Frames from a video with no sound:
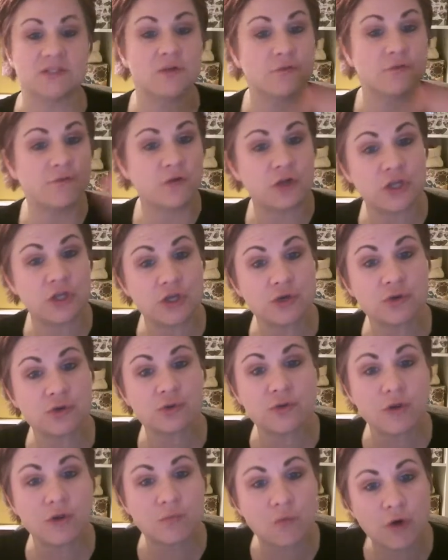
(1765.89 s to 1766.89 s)
So for
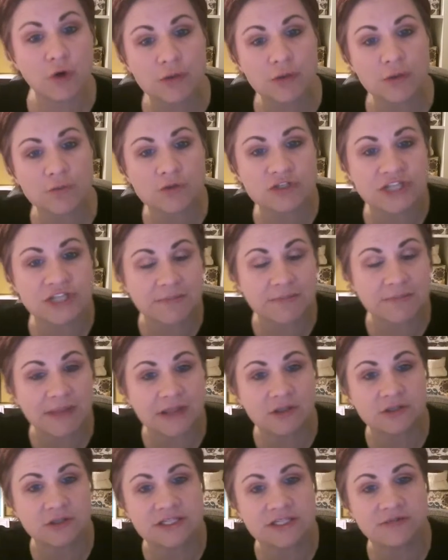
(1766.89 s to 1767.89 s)
you, your morning routine might
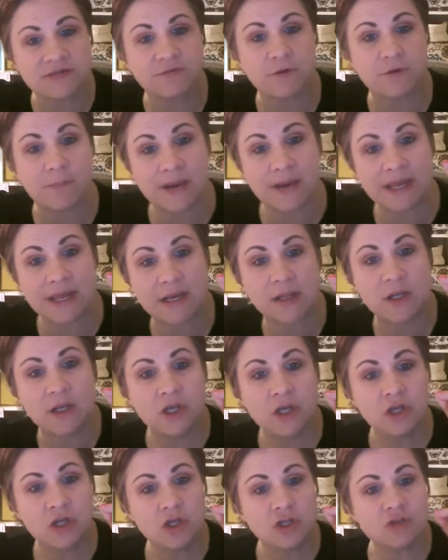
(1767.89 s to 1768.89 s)
look different, but
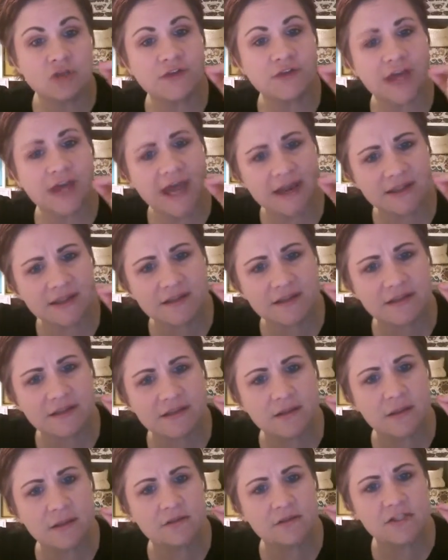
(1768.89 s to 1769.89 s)
you've got to
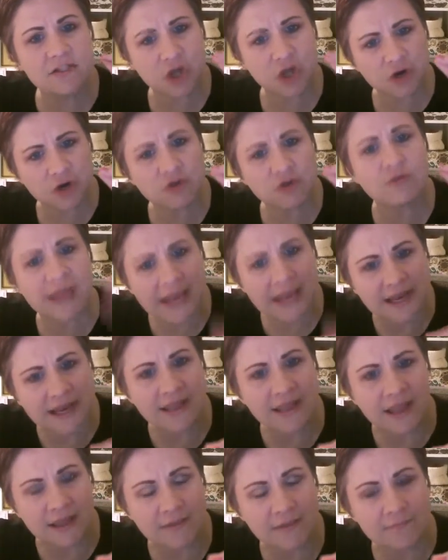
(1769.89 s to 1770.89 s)
start
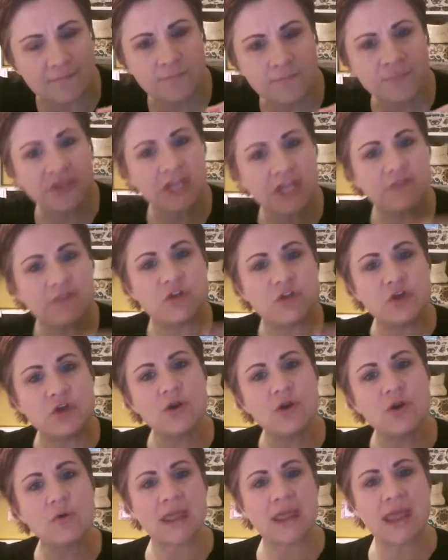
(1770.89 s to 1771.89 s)
creating it. If you
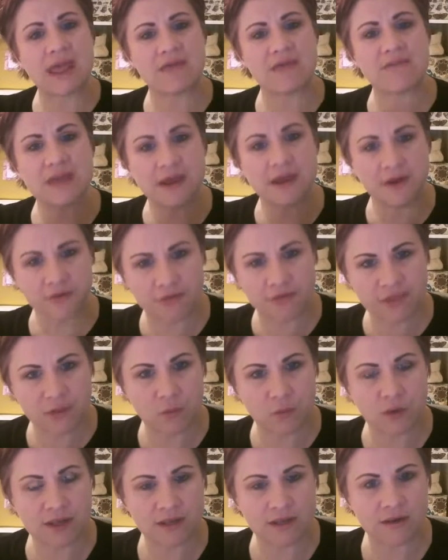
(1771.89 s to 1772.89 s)
don't have a healthy
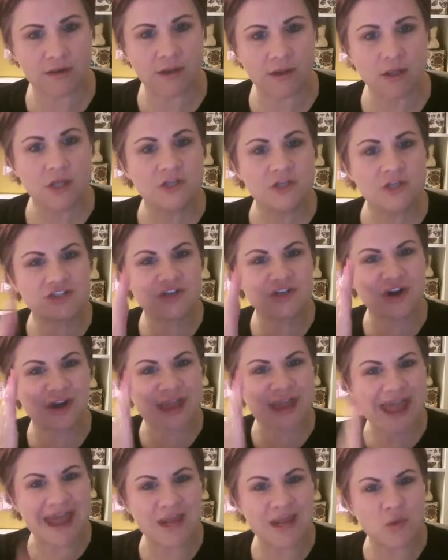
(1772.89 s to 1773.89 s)
one, start
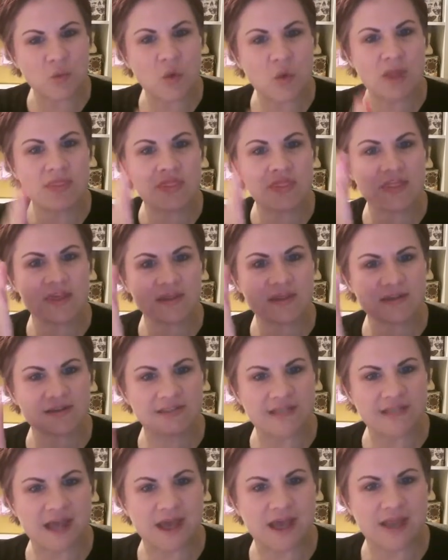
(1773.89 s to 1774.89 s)
adding one thing at a
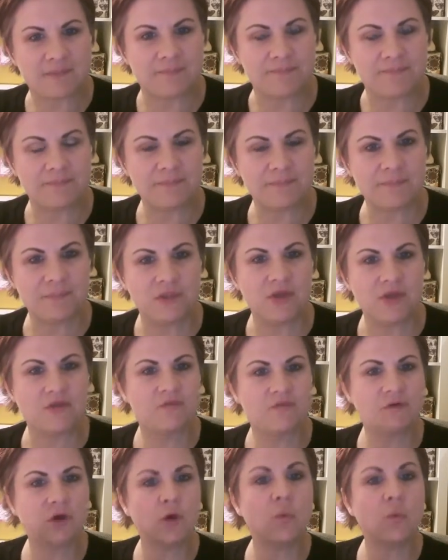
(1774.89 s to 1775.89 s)
time
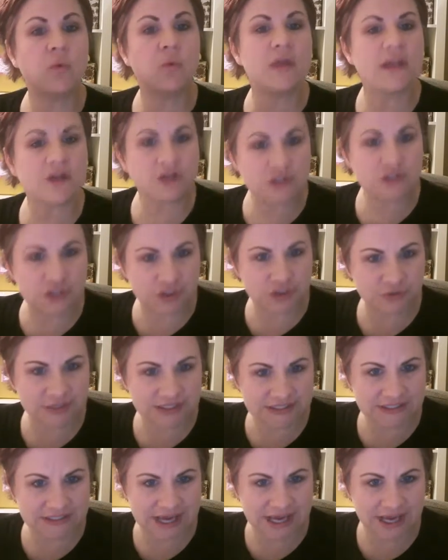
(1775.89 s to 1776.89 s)
for a week or two at
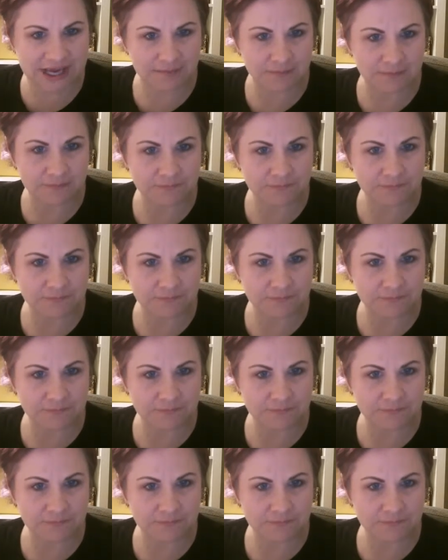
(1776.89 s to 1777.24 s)
a time.